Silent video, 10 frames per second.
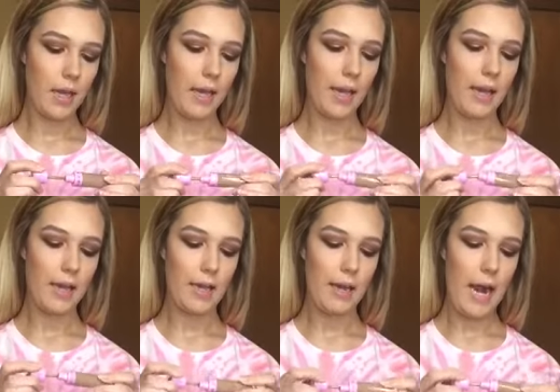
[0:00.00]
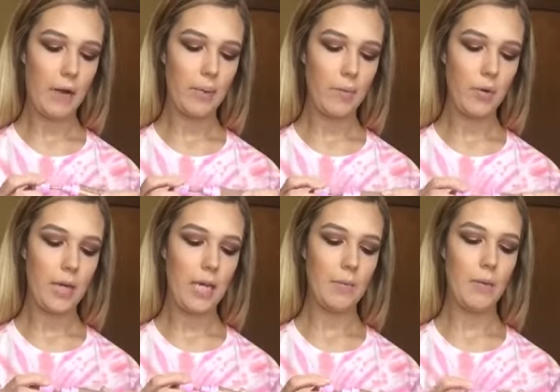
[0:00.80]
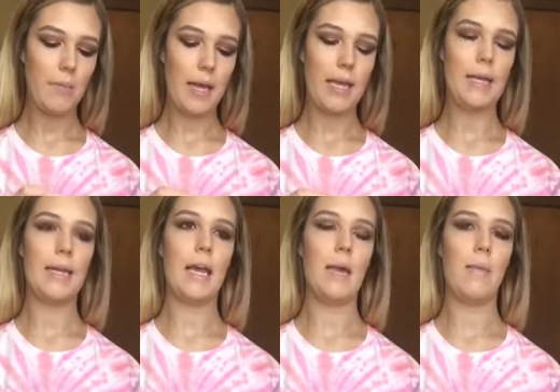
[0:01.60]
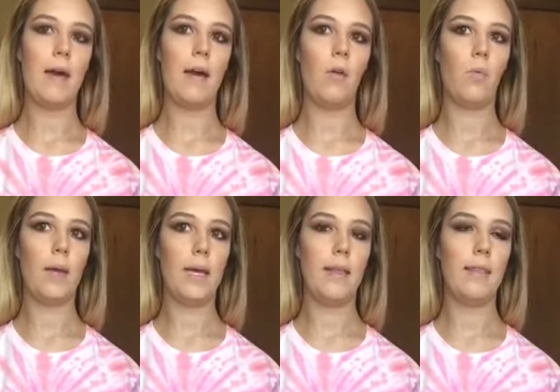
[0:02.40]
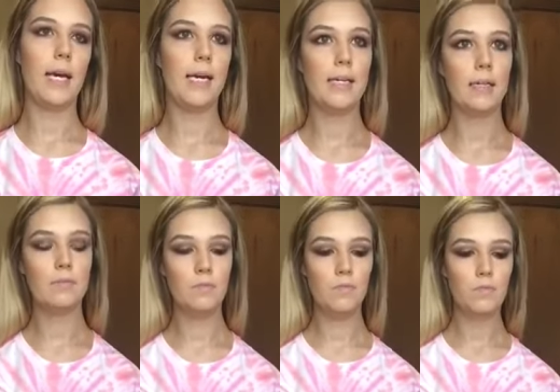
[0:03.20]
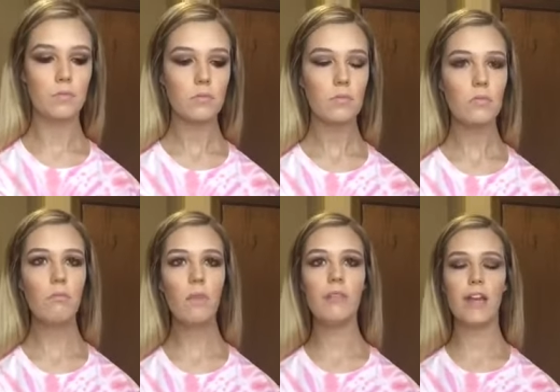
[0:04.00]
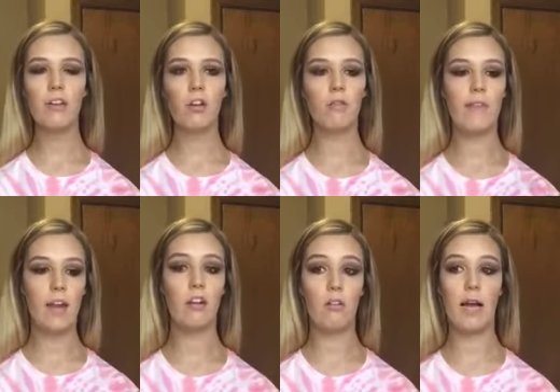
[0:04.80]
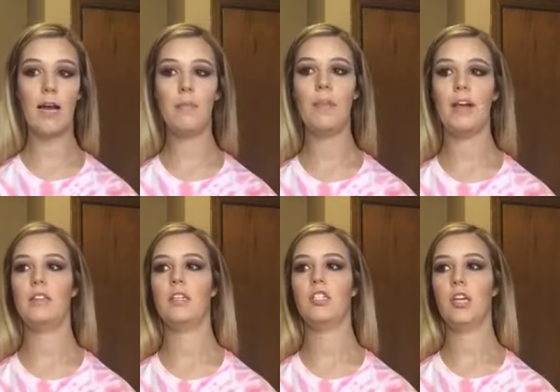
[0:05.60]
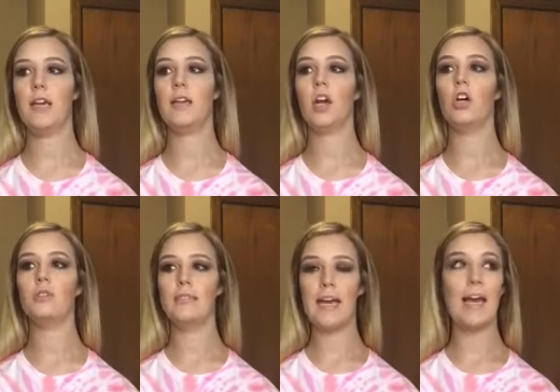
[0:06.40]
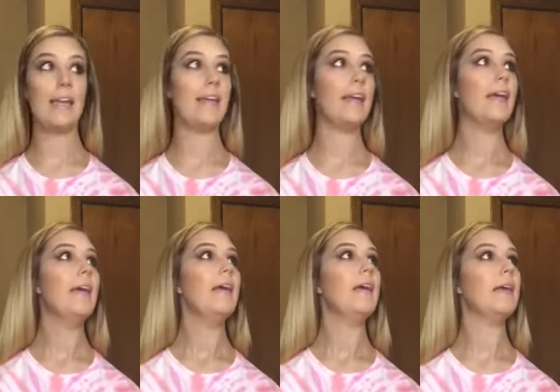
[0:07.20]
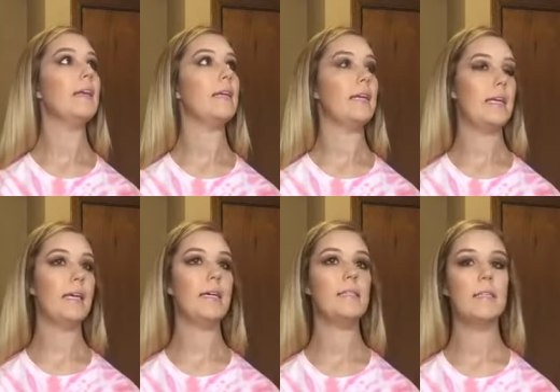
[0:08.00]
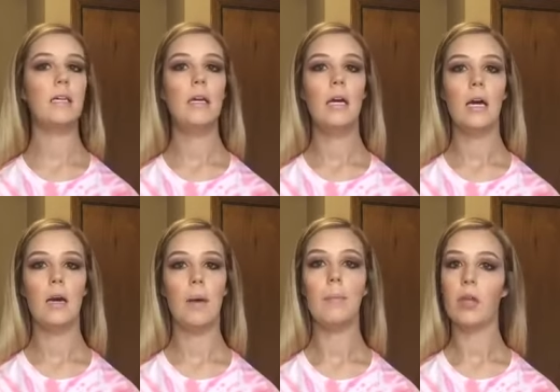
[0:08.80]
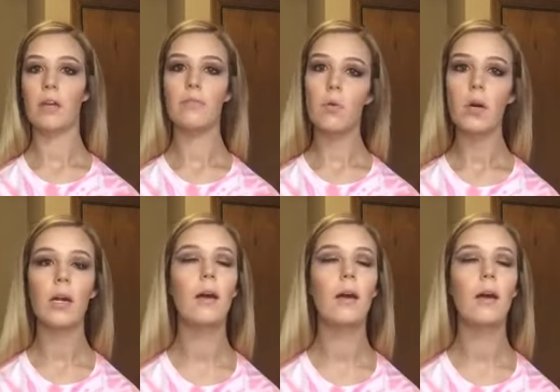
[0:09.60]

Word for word: and I remember when him and Manny came out with um, their, their collab, there's a shade called Daddy in it. Um, I'm looking for it.